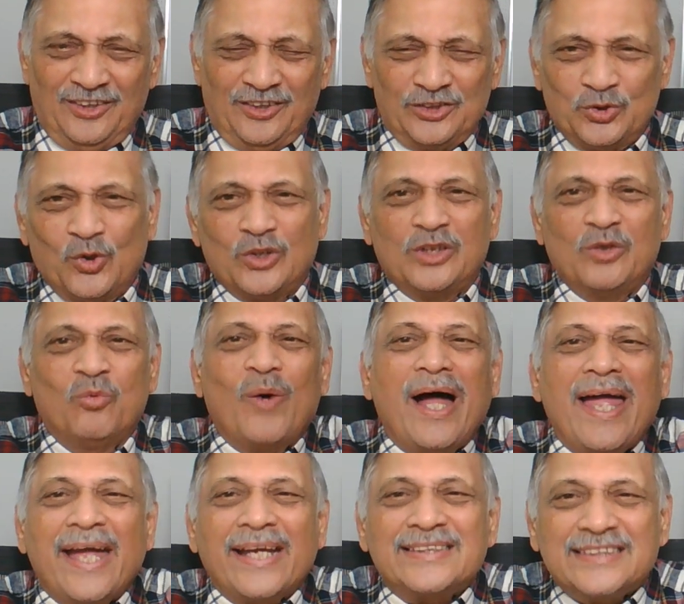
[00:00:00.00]
So on the
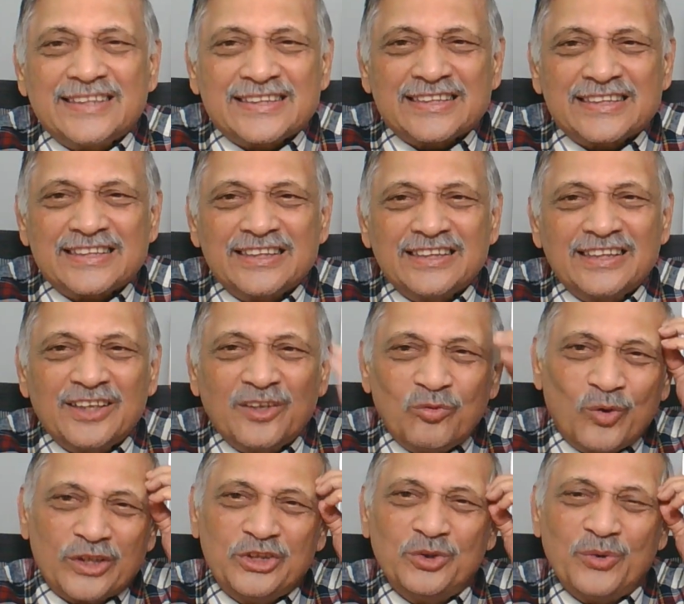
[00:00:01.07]
y-axis,
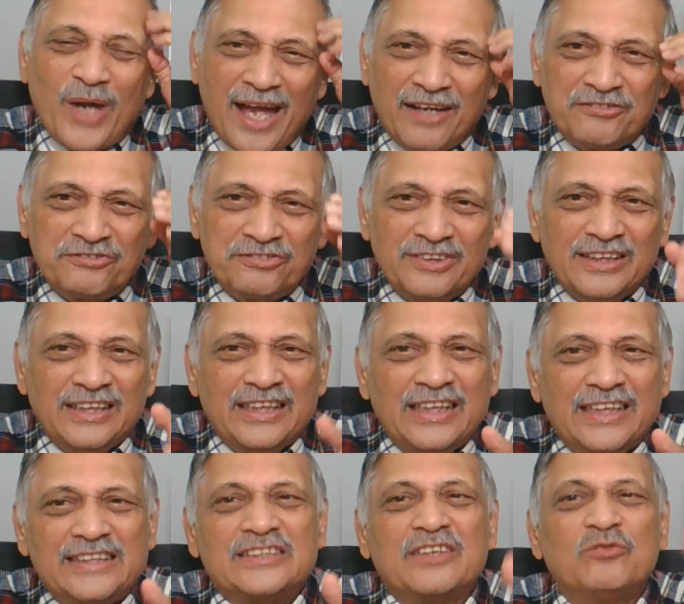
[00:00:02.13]
what you have
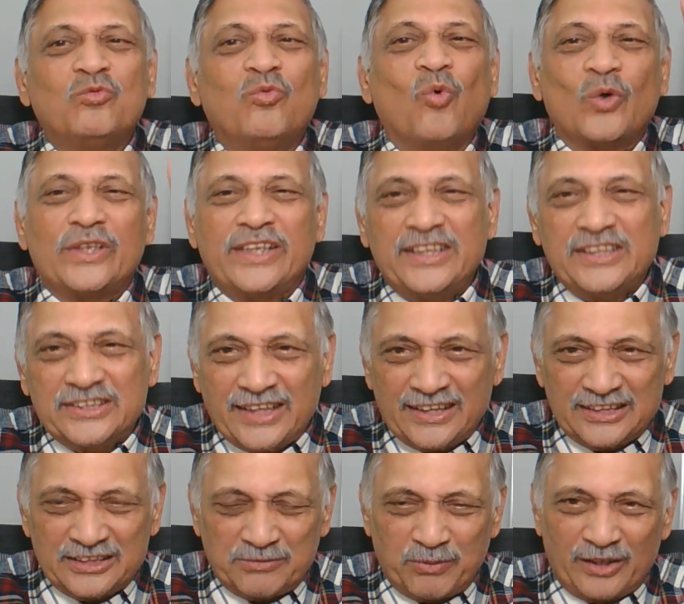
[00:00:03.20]
is the voltage that
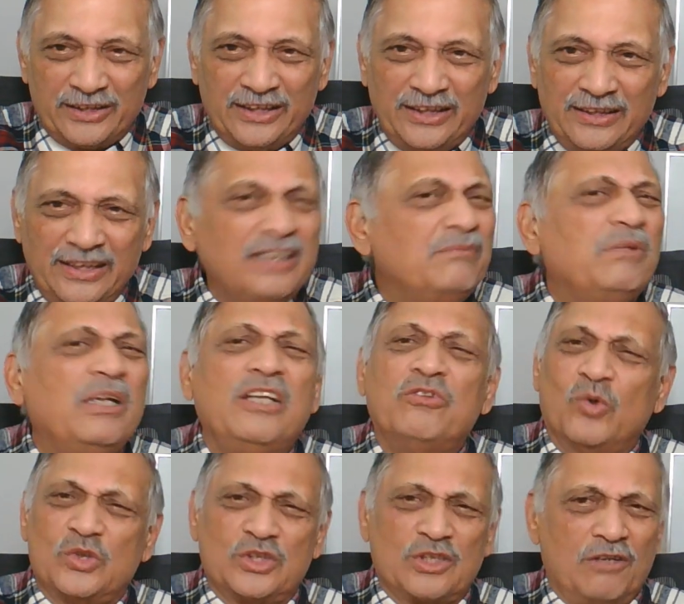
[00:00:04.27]
is plotted in
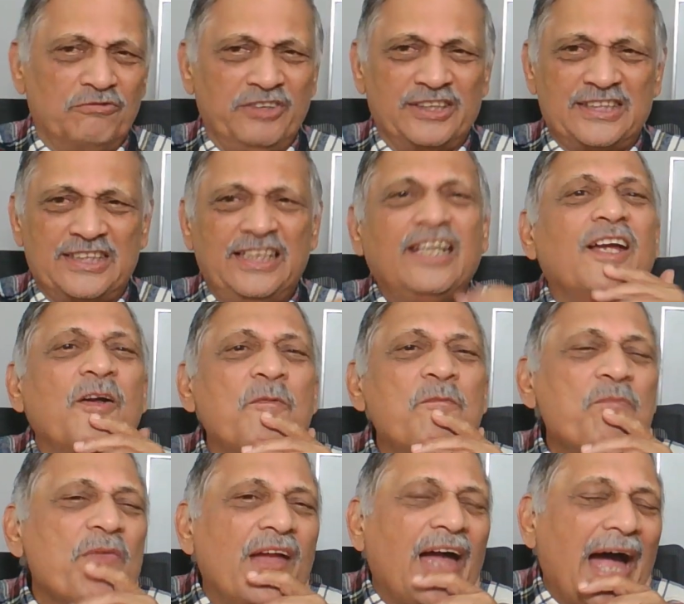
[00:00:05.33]
millivolts, obviously,
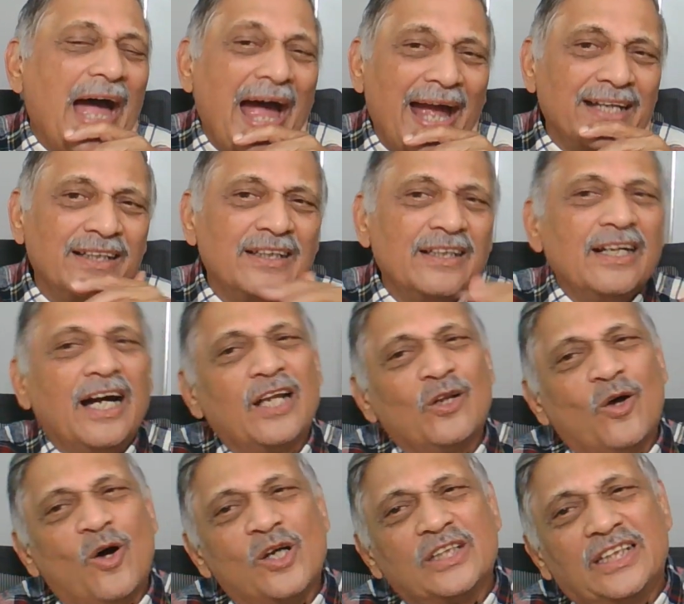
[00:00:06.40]
and
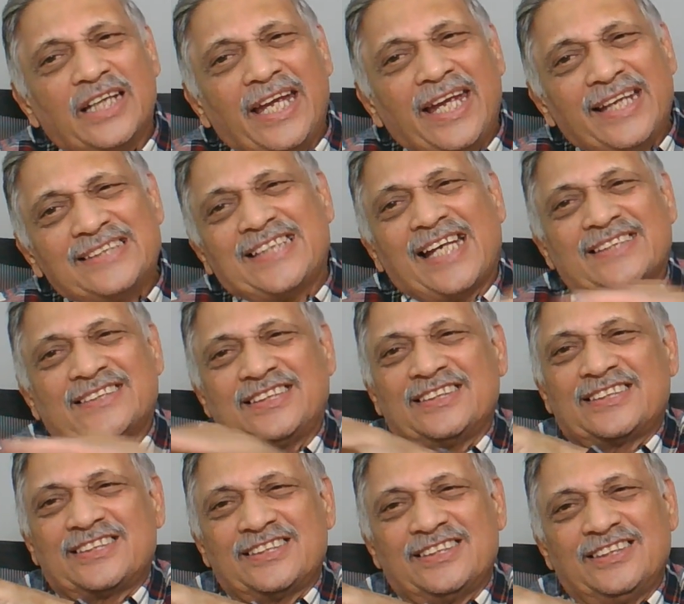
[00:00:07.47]
along the
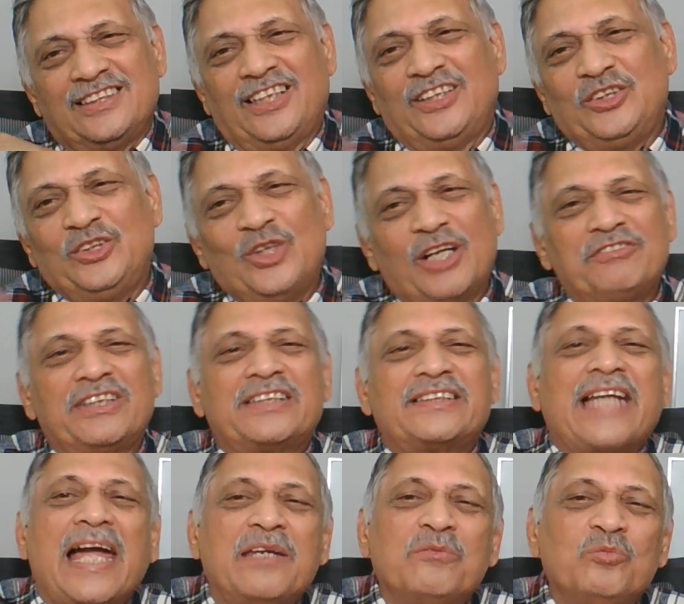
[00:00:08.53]
x-axis you have the
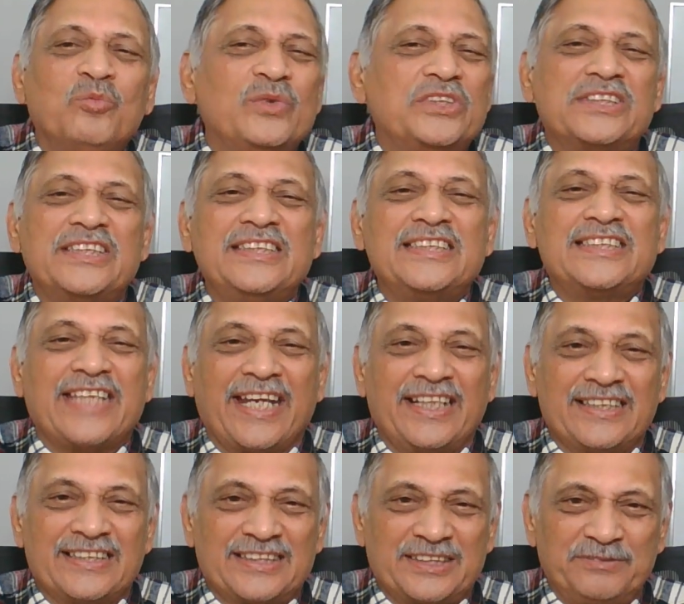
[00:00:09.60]
time, which is in
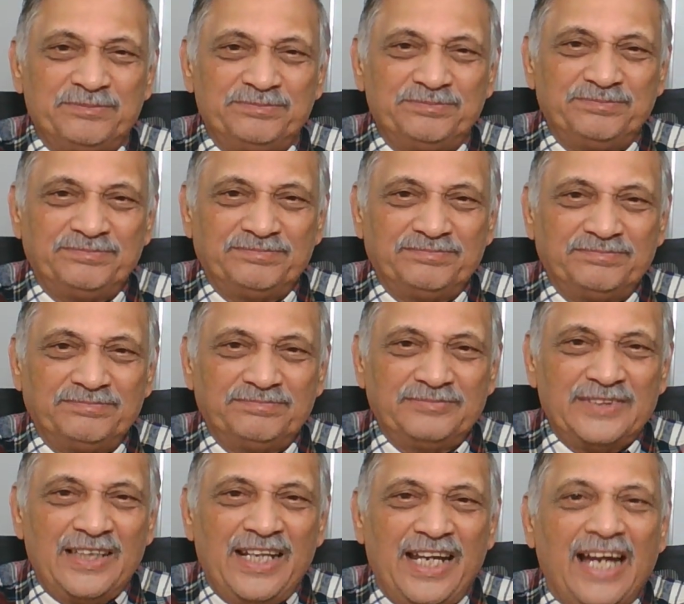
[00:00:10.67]
seconds,
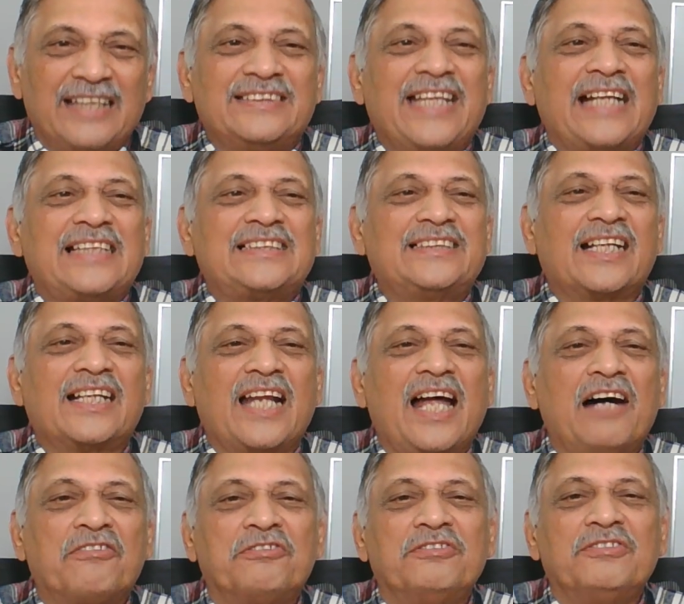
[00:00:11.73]
and that's the
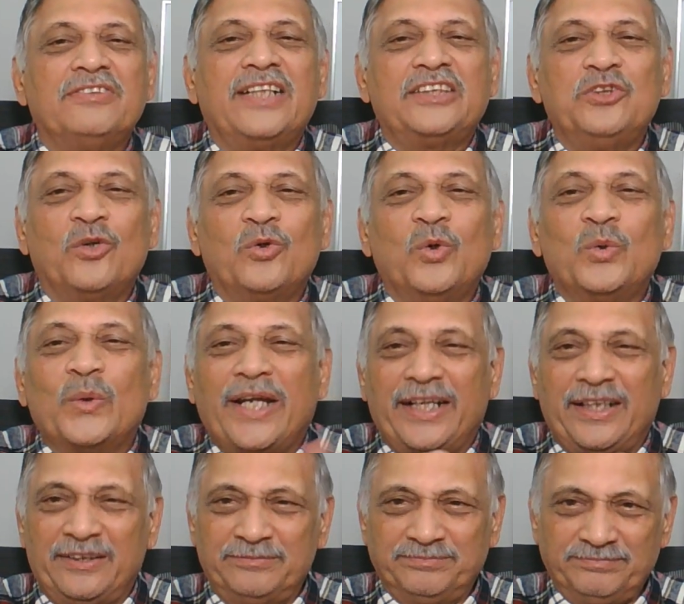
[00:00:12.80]
graph that you are going to get.